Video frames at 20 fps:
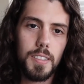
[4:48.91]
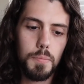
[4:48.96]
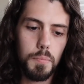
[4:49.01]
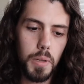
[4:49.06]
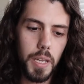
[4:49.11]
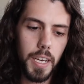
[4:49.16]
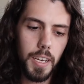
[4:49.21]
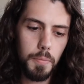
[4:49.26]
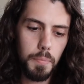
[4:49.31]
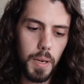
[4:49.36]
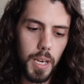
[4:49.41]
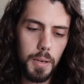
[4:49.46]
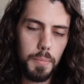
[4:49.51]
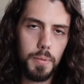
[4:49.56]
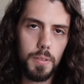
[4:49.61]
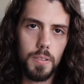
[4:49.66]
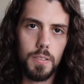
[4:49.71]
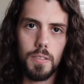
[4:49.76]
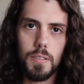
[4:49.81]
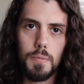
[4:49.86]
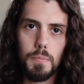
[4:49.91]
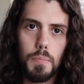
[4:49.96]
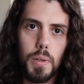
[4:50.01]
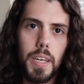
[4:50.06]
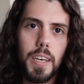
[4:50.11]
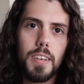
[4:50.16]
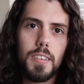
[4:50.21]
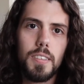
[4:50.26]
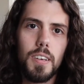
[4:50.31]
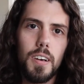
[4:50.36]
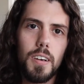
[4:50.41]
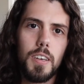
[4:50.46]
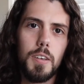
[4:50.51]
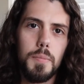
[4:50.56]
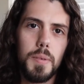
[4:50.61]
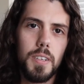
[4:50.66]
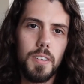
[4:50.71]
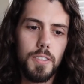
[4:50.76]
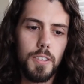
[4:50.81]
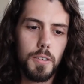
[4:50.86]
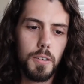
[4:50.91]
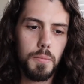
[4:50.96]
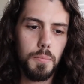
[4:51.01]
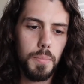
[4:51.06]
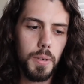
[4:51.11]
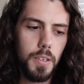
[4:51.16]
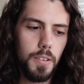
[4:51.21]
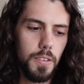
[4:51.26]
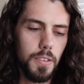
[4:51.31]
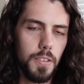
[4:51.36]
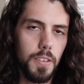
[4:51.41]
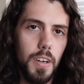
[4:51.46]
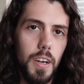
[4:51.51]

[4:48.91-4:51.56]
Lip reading: blank paper or blank document on your computer,